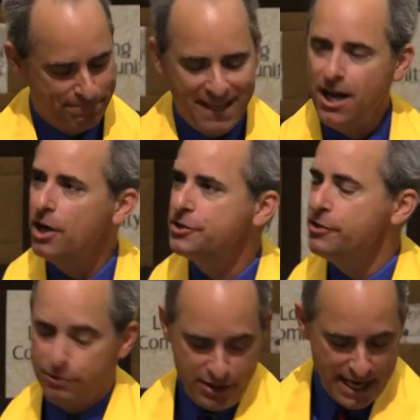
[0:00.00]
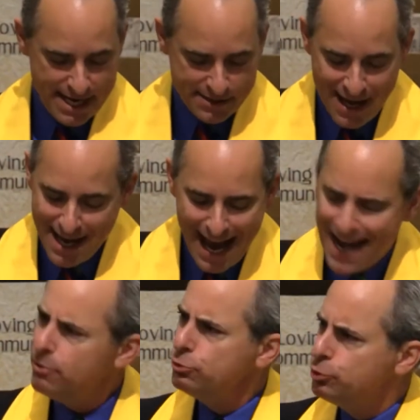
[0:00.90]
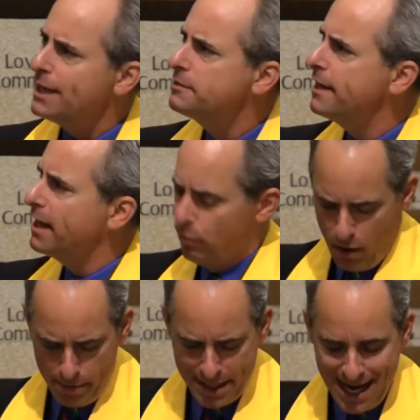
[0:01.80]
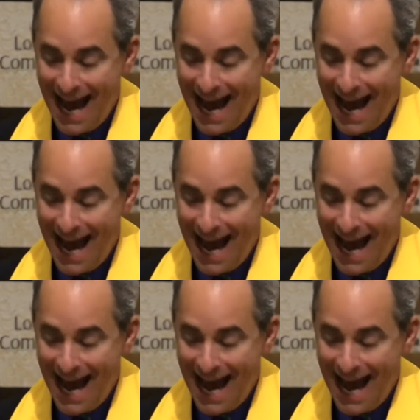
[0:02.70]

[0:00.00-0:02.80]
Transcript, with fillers: He also says, I don't dress like a woman,